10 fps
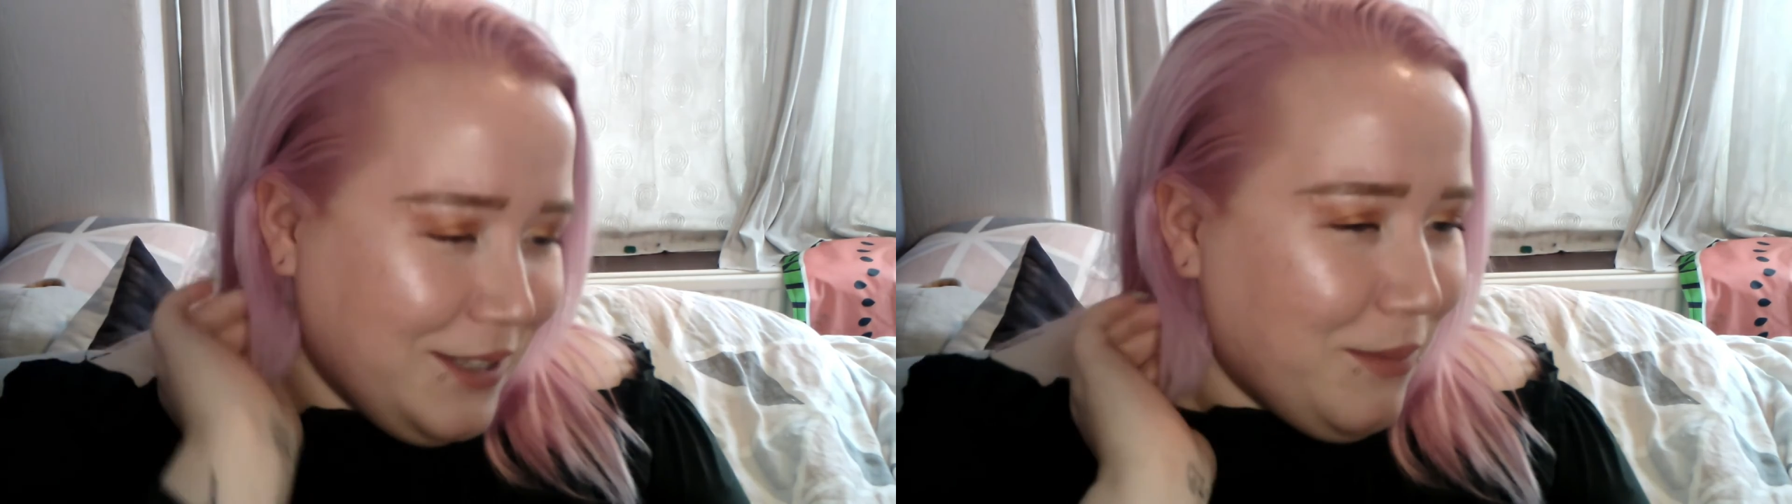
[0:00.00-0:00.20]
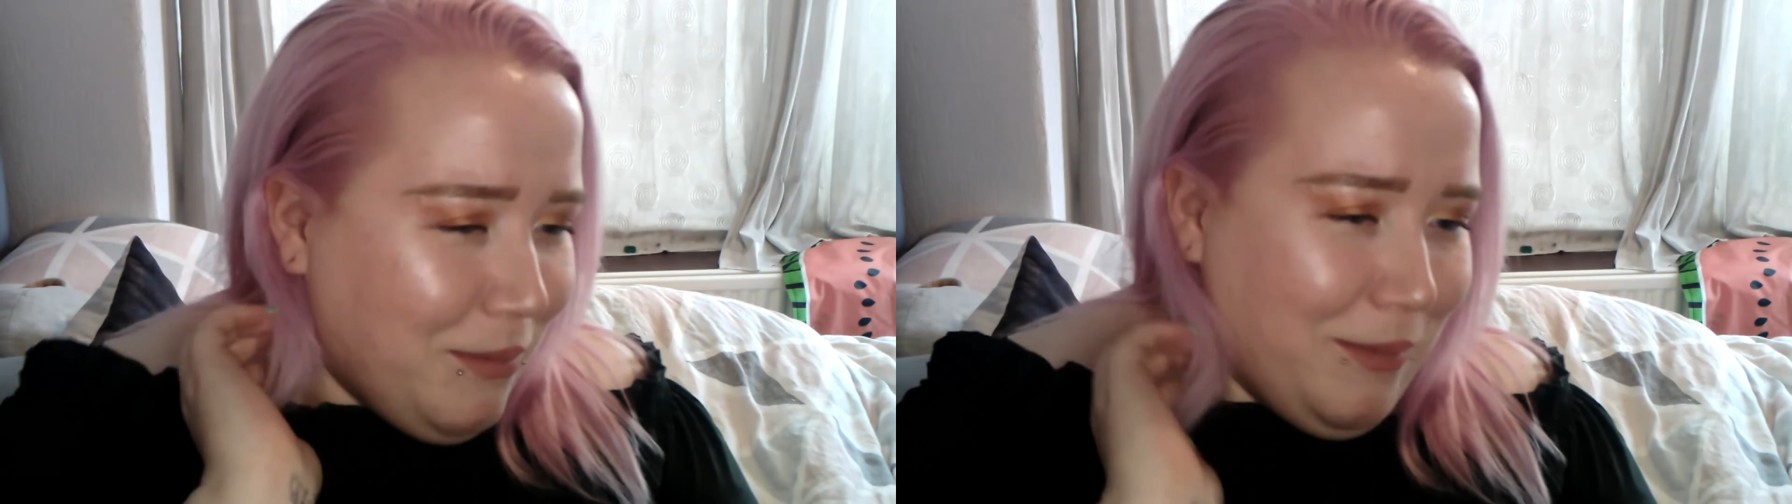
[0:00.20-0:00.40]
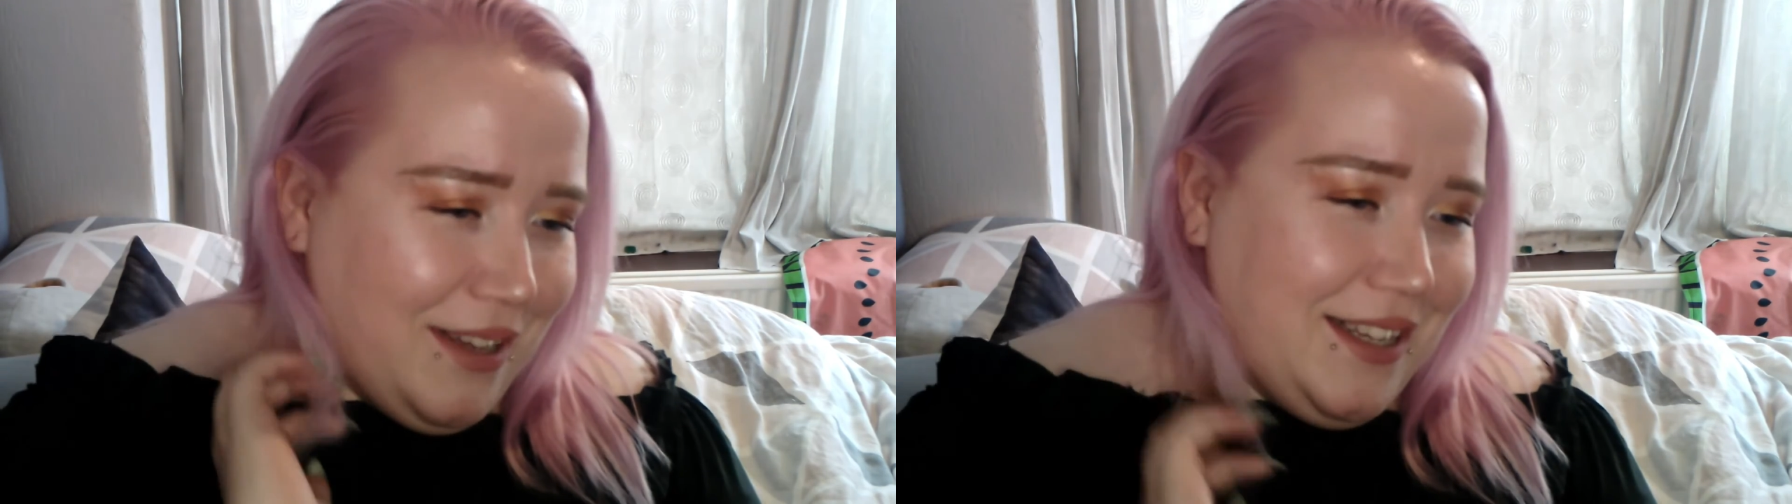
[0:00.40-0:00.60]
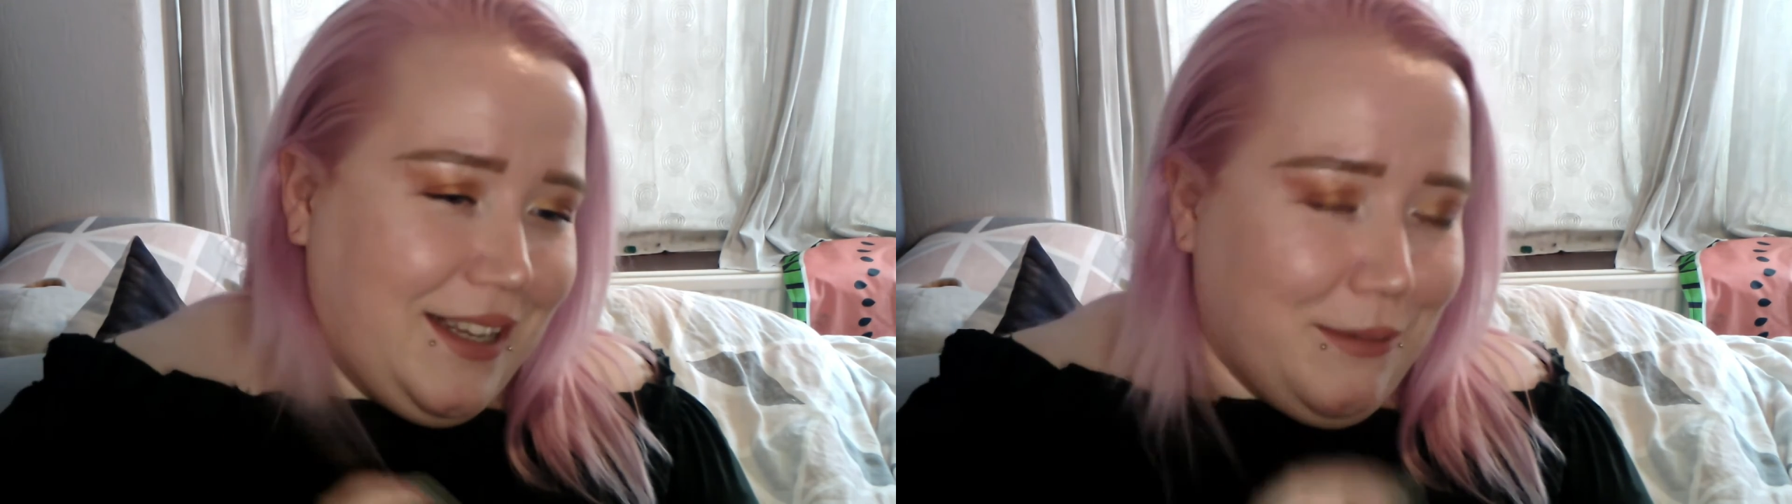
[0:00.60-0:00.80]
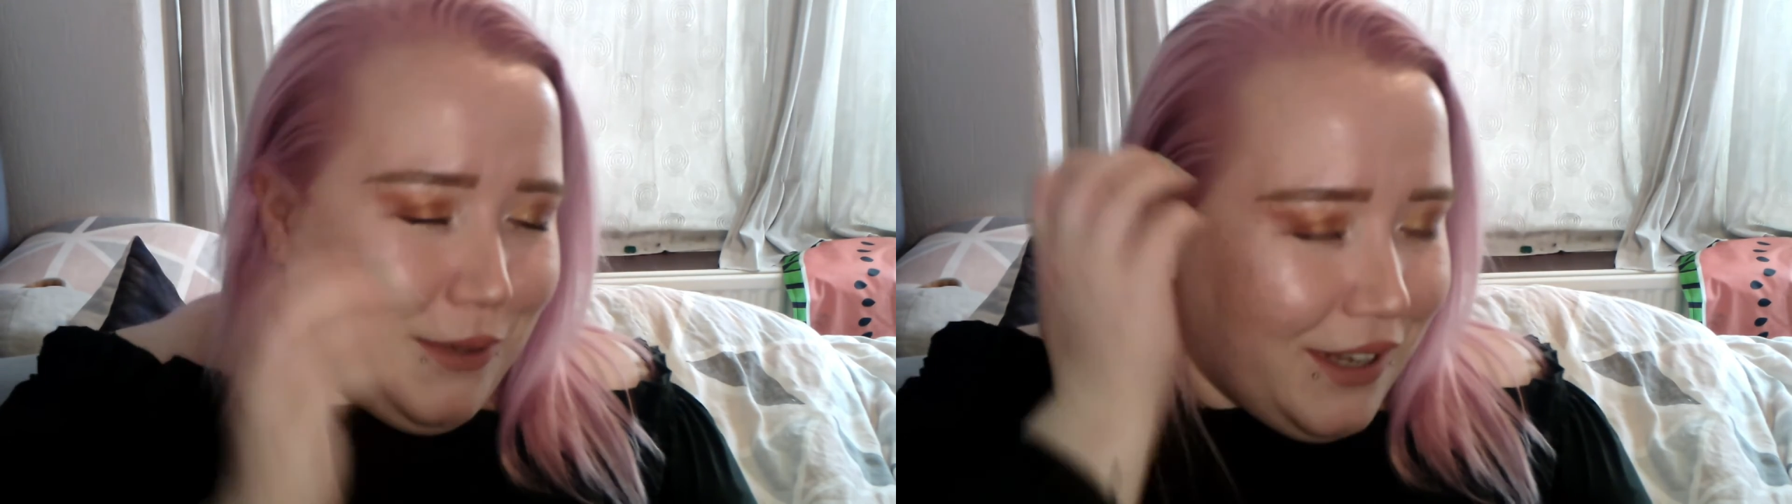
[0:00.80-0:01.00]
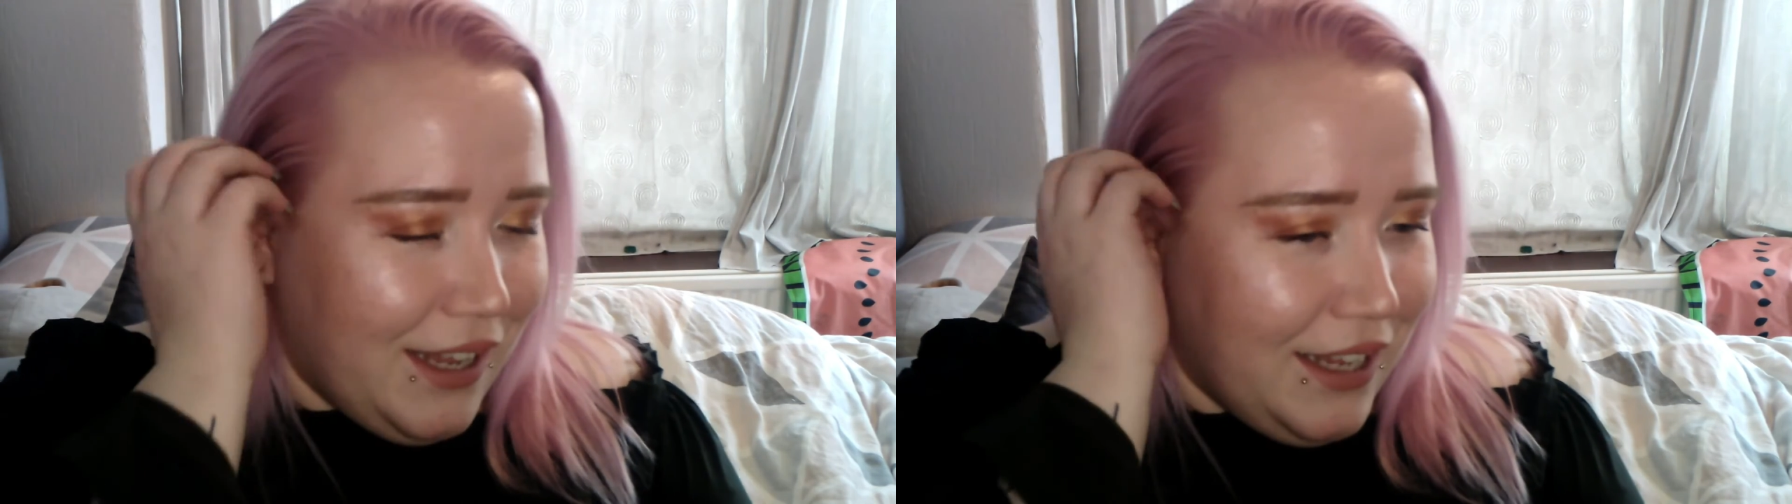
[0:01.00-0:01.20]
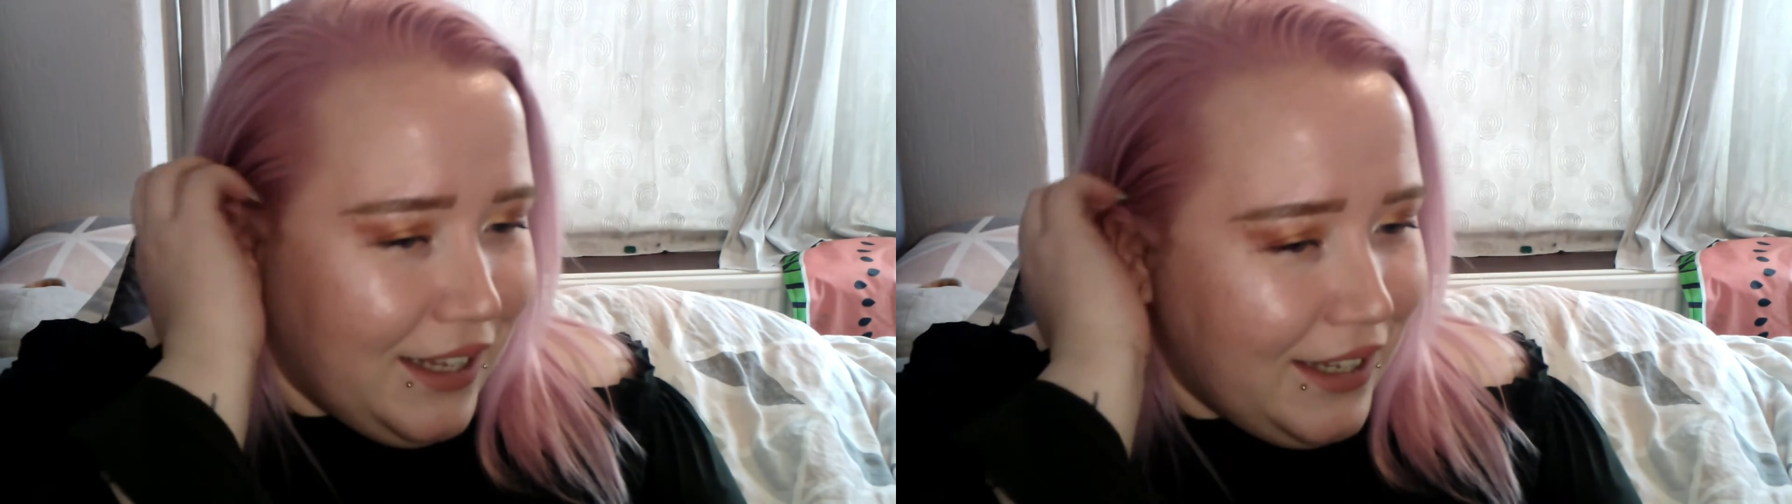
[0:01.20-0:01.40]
It's problematic. But,